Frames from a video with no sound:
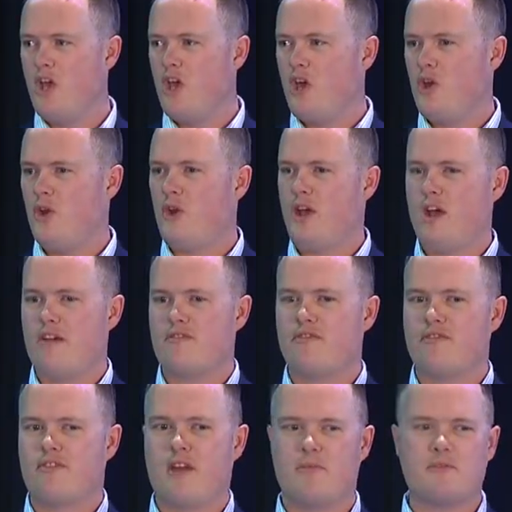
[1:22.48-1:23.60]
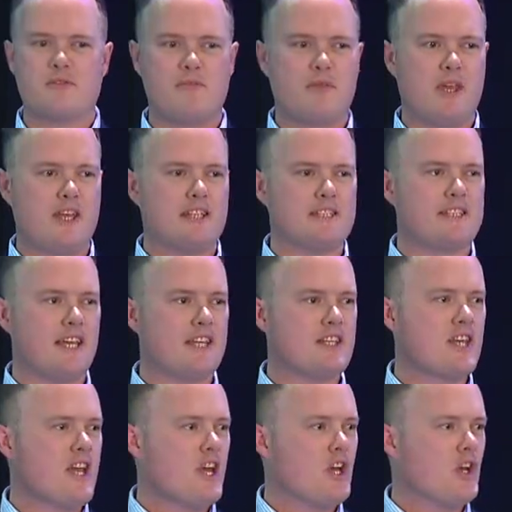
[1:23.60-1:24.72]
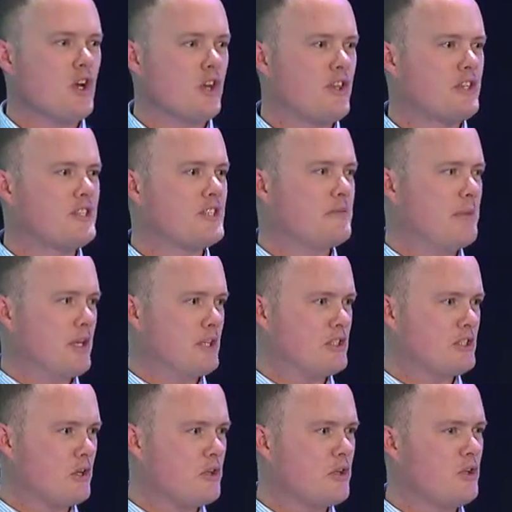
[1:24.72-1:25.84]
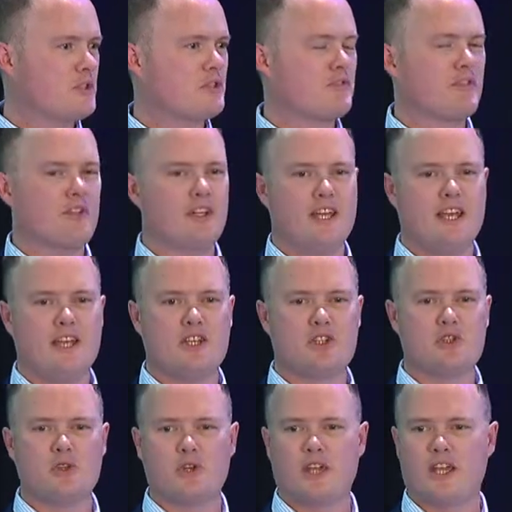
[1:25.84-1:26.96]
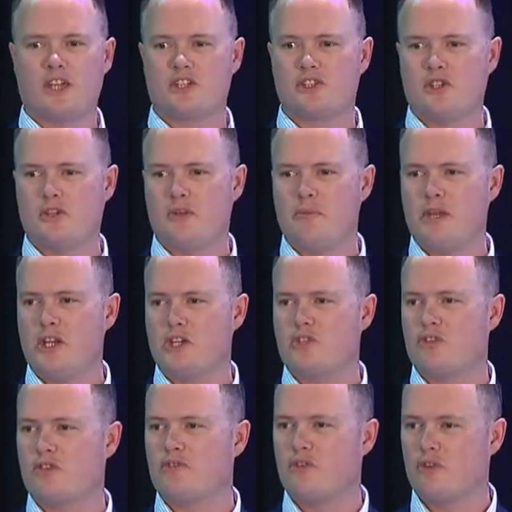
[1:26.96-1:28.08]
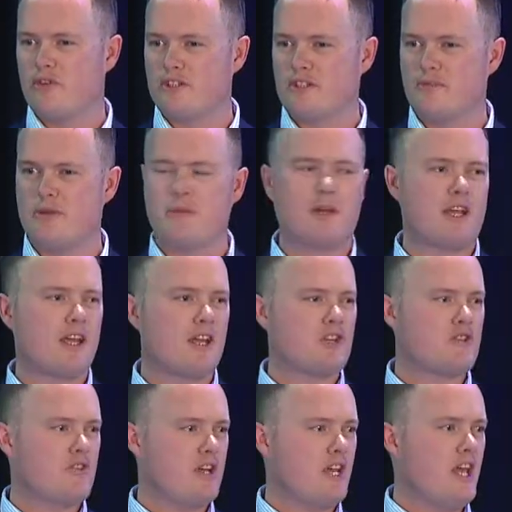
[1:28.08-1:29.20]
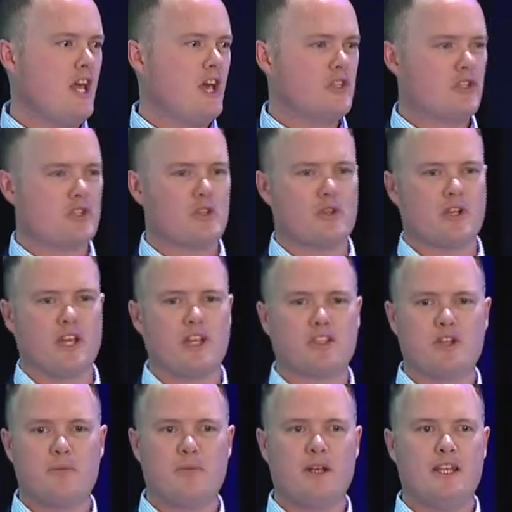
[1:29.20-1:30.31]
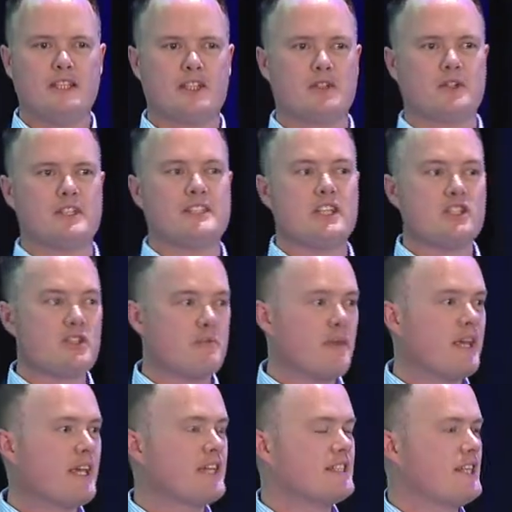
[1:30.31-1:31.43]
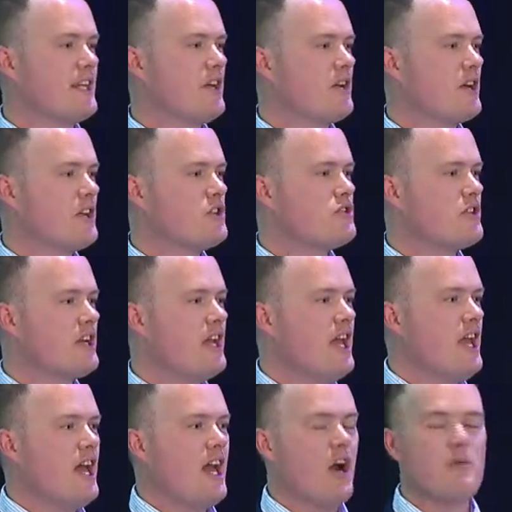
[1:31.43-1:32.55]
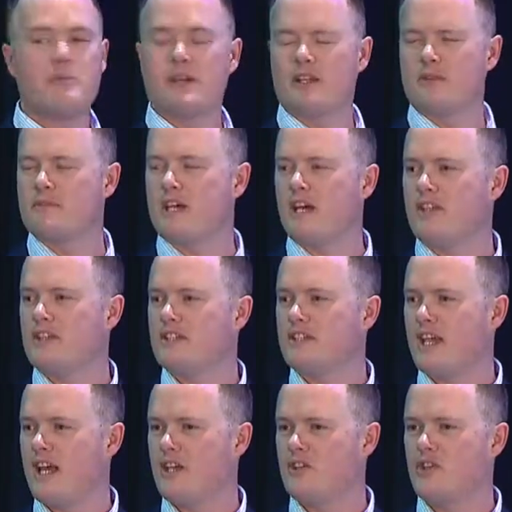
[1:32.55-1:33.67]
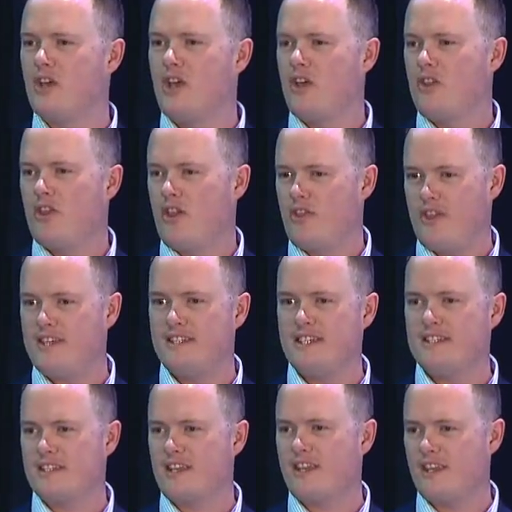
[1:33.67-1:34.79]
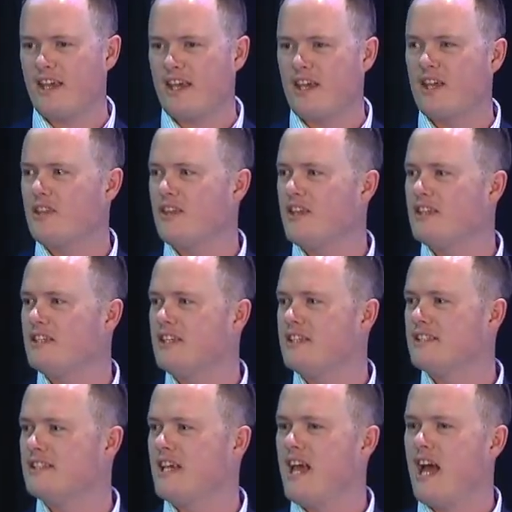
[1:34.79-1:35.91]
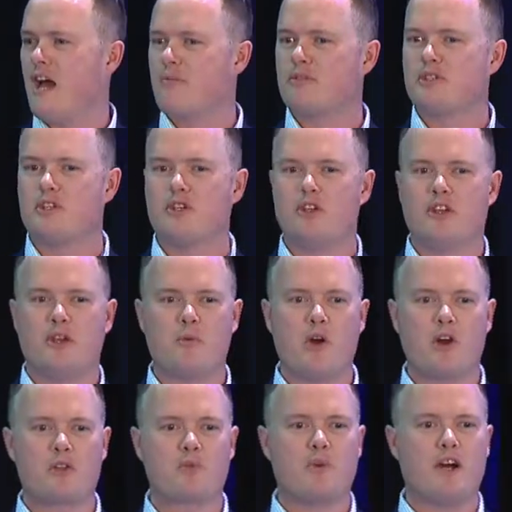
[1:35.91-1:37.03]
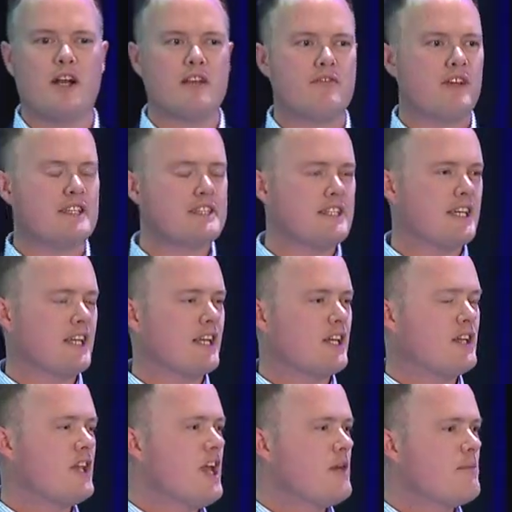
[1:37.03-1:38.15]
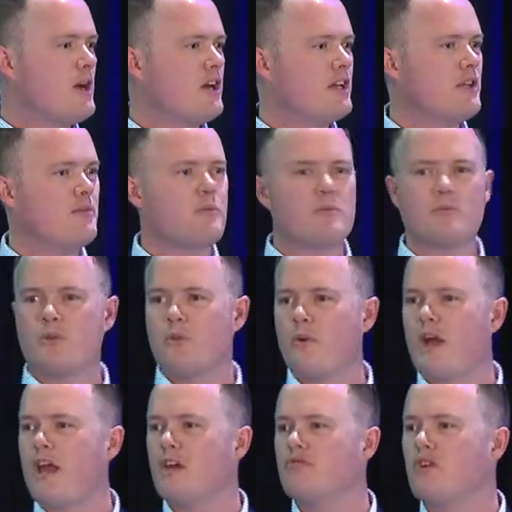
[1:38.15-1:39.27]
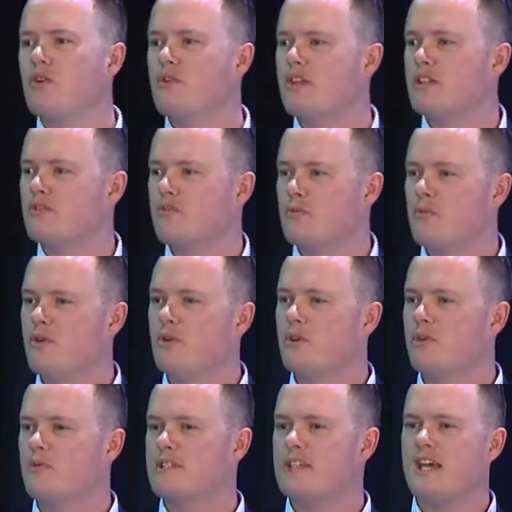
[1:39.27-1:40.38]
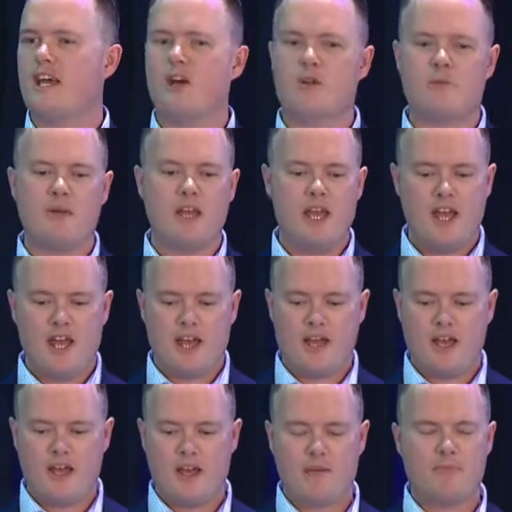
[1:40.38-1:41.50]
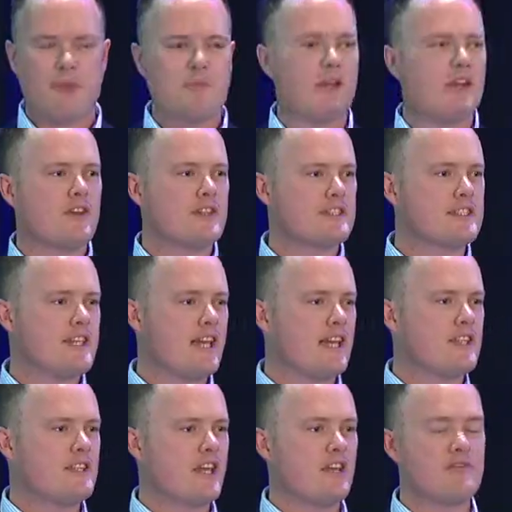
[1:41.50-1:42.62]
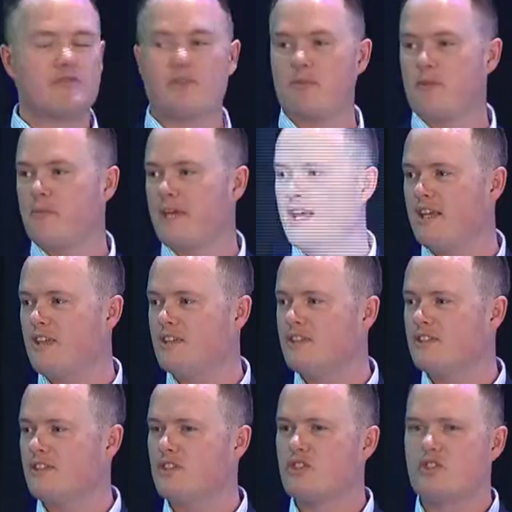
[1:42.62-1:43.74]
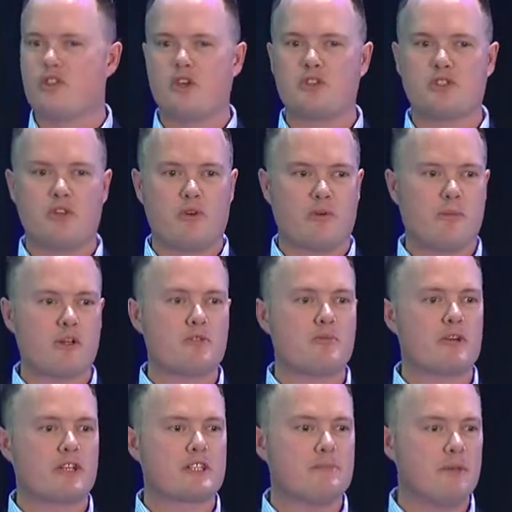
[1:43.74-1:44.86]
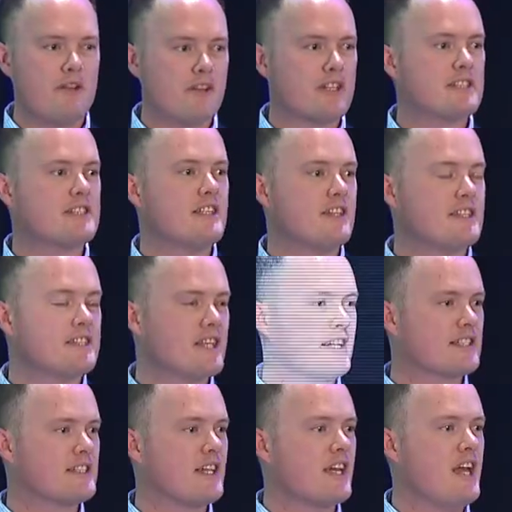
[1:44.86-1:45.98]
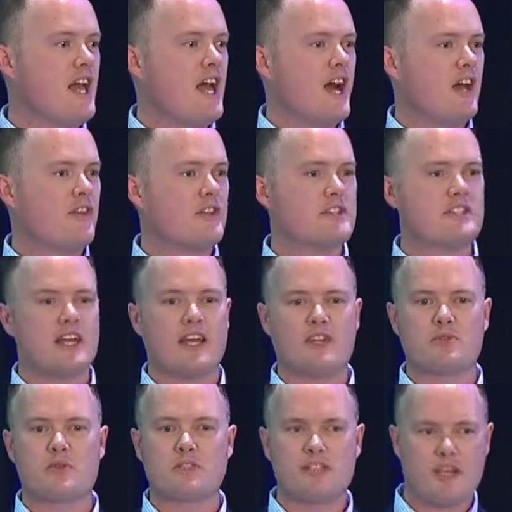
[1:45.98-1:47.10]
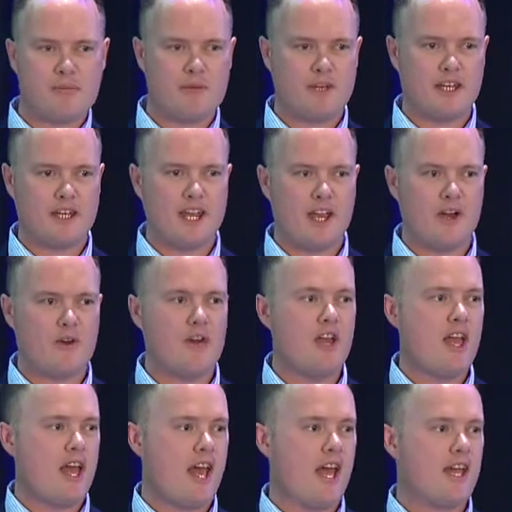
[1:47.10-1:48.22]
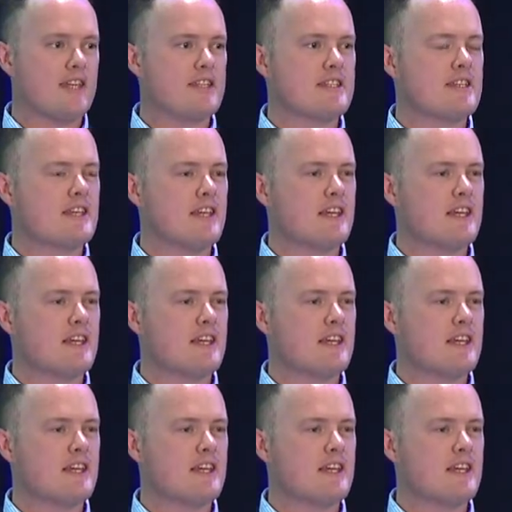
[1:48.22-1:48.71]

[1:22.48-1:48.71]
who have come to me and said, look, this has been so useful in talking to the Minister of Tourism in my country, to talking to political decision makers in our country, helping them to understand that this is a thing, that this is absolutely worthwhile investing in. And partly the way I wrote this report was to help people understand then, from the beginners to those who are much more experienced in this sector, understand what's happening now and